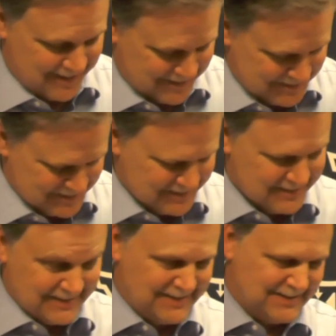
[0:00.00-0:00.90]

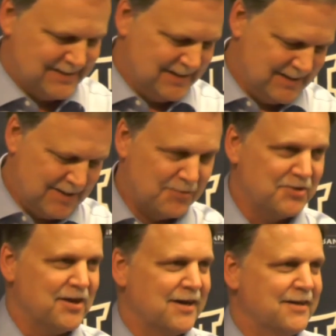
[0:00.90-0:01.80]
Yeah. I
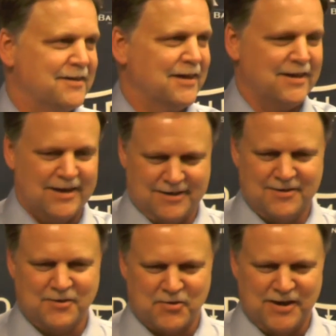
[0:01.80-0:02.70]
wish I could take that
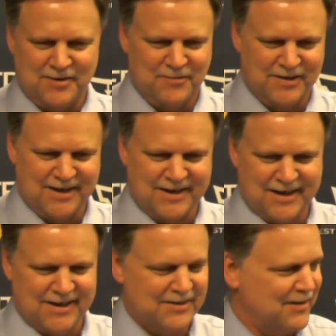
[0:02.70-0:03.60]
credit, but I
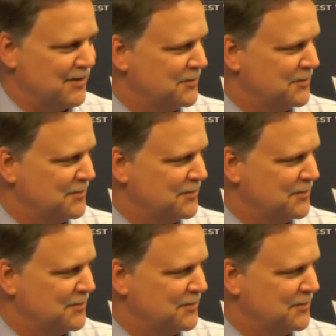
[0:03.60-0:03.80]
can't.